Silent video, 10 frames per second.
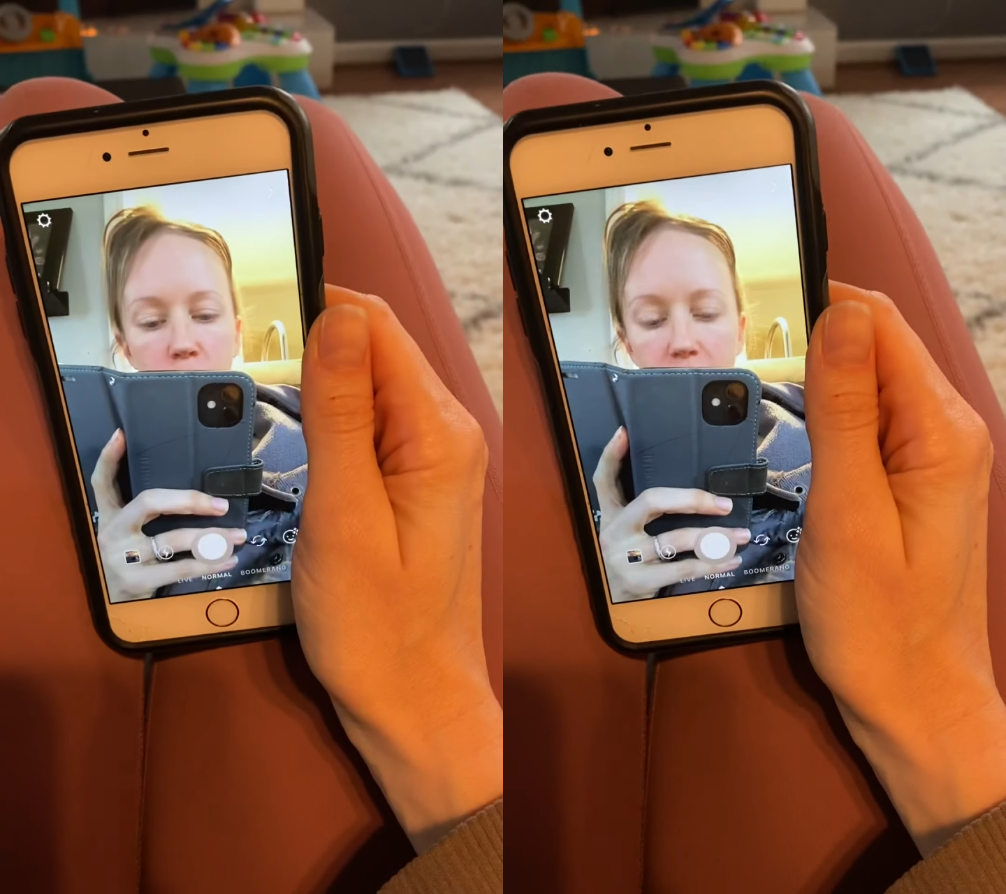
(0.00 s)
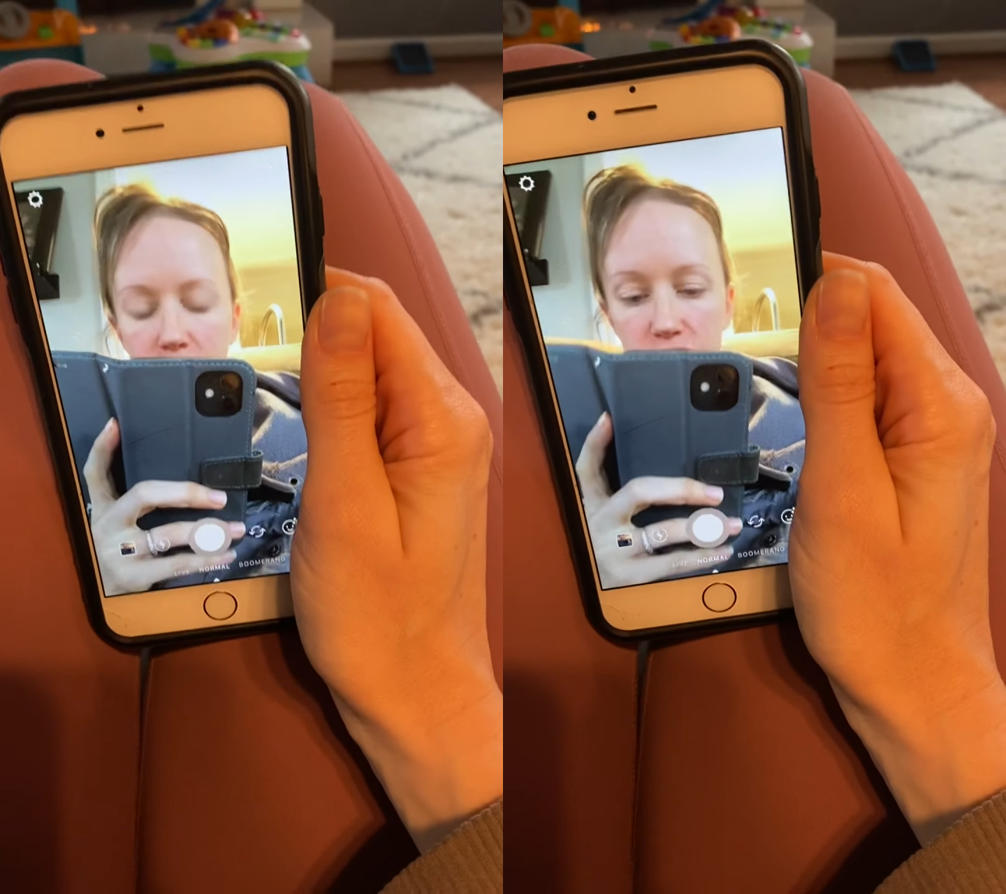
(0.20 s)

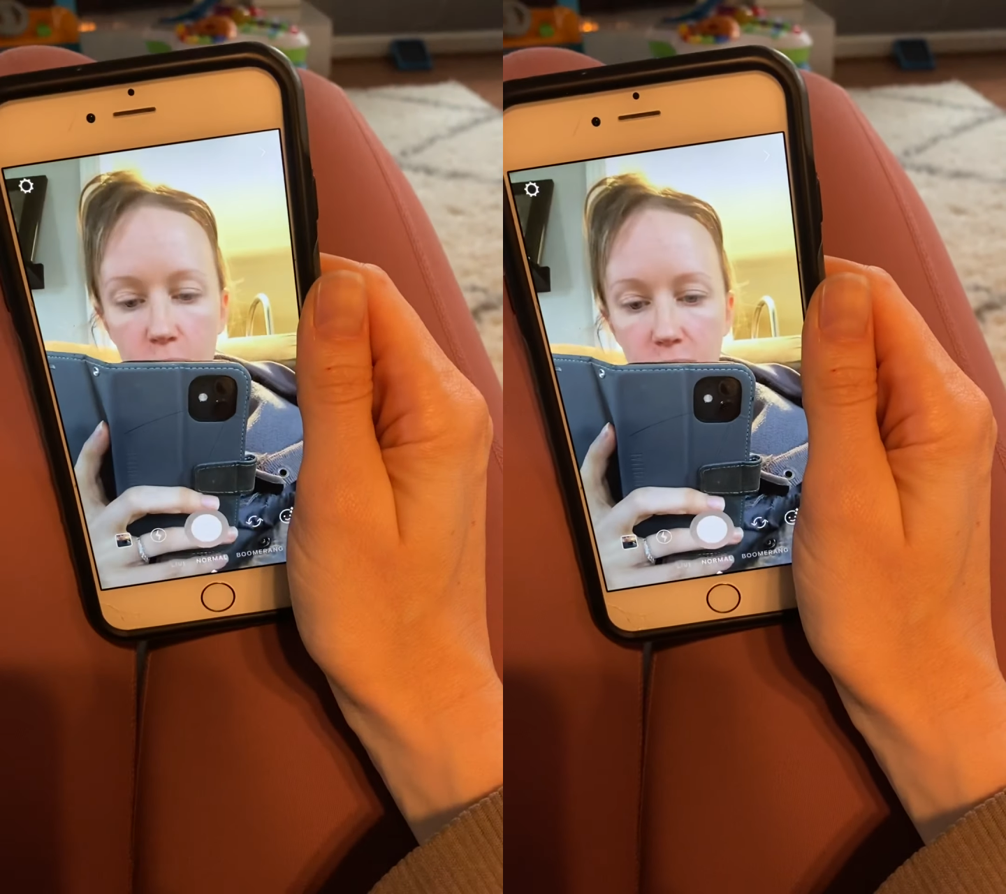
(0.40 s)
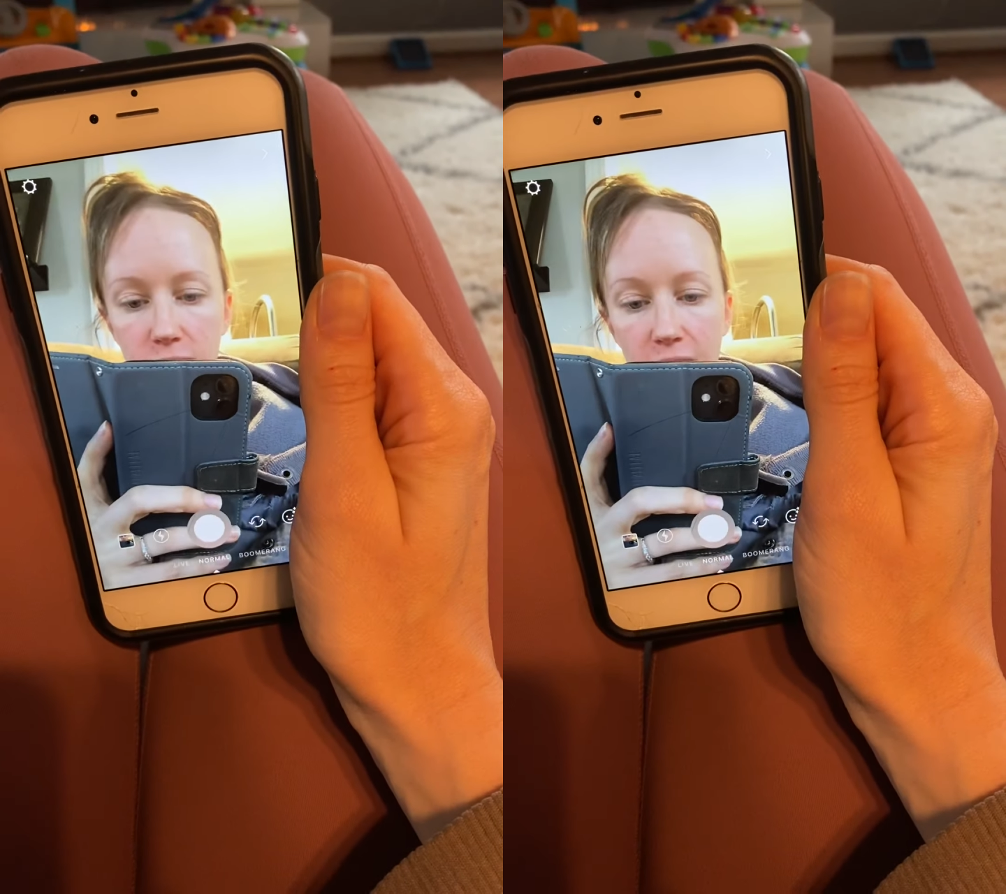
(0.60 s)
you haven't
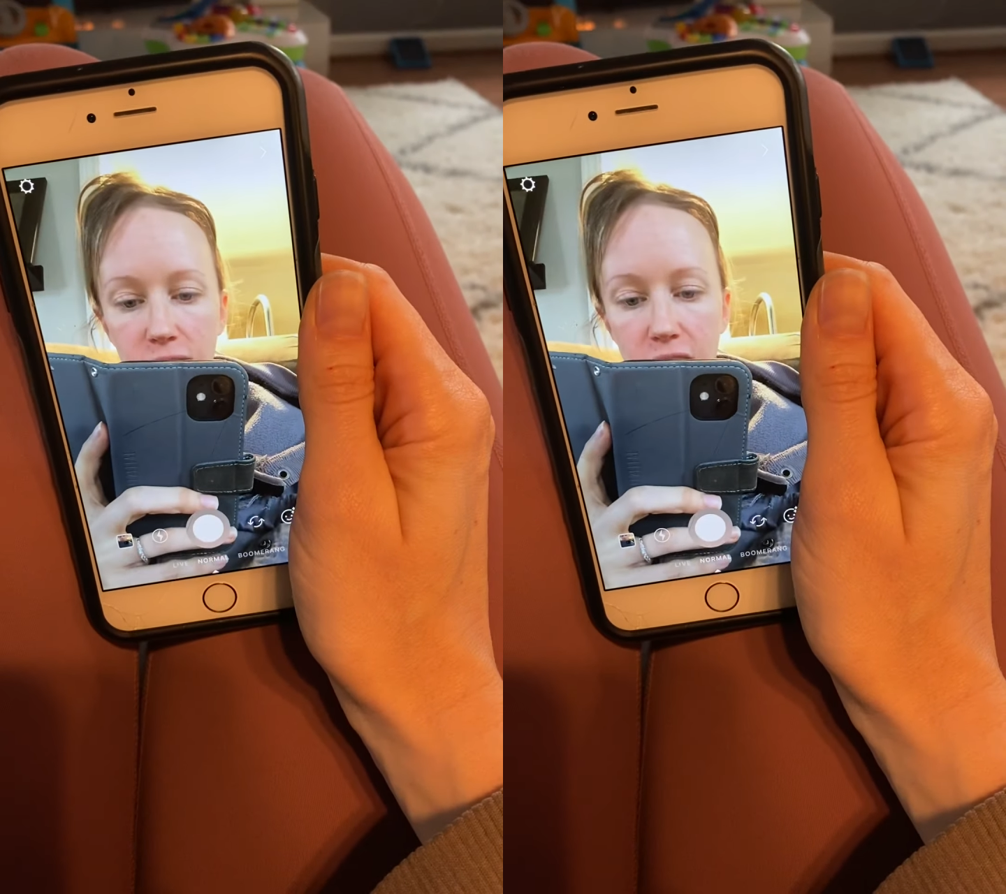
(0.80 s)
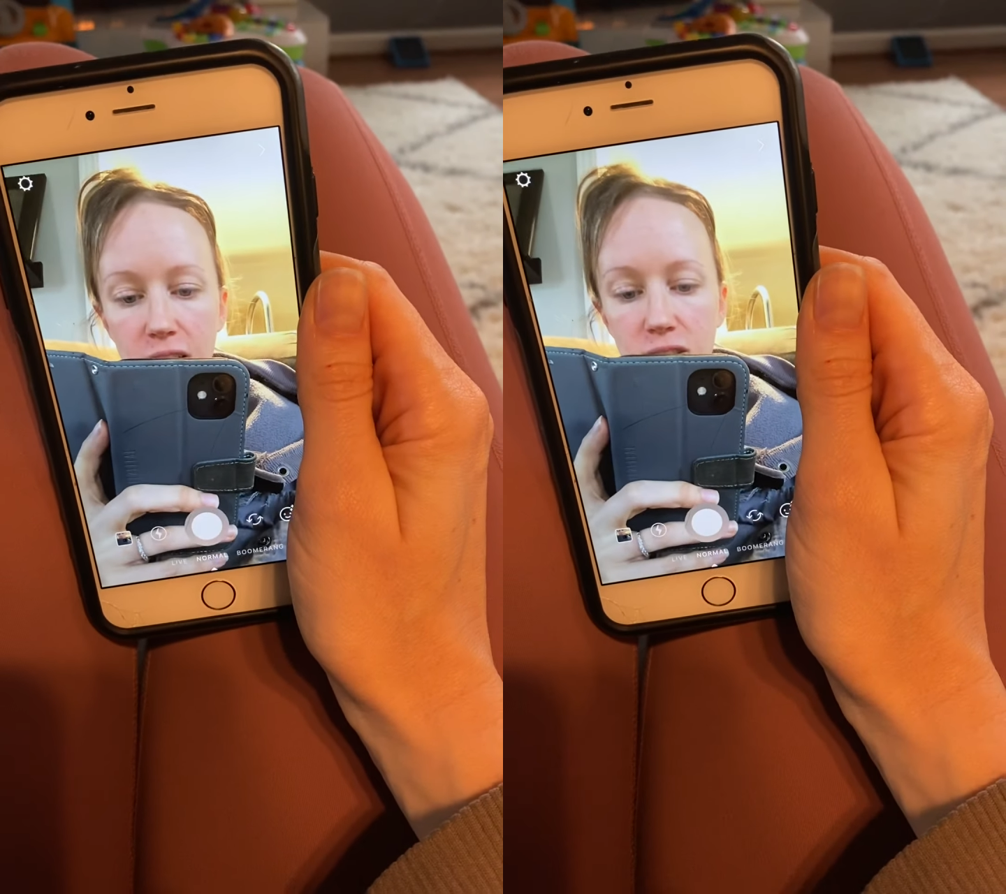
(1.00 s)
showered in 5
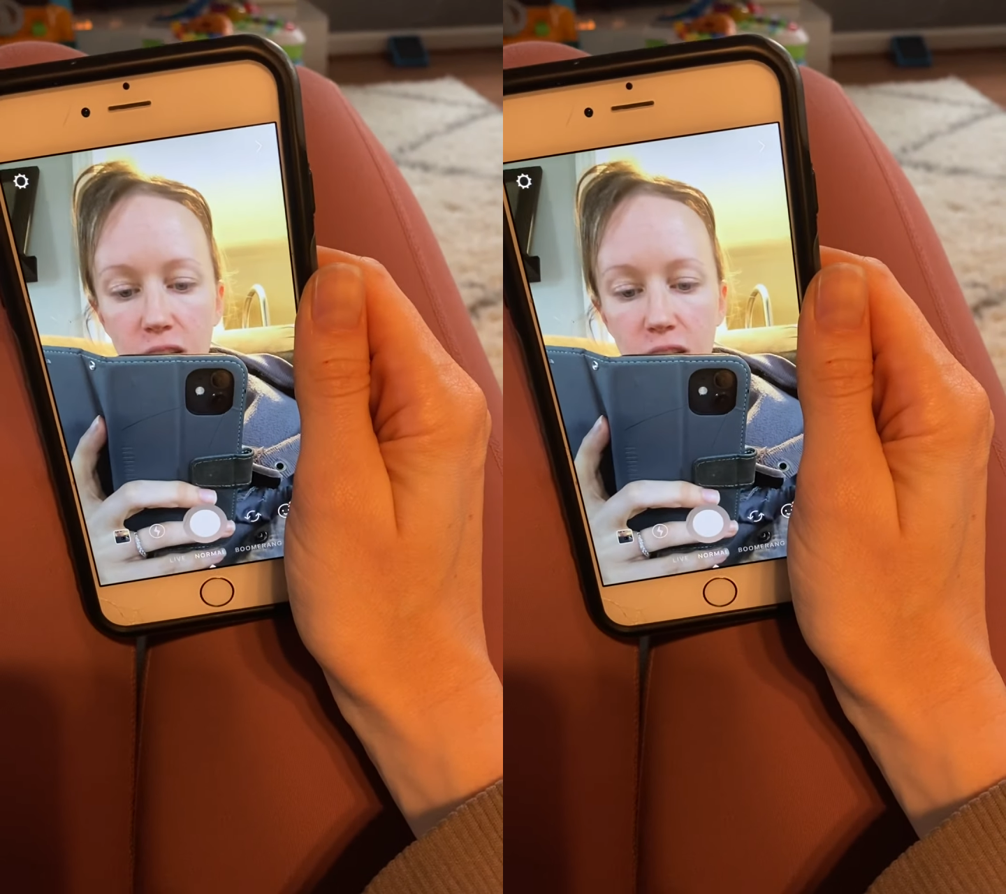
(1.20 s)
days,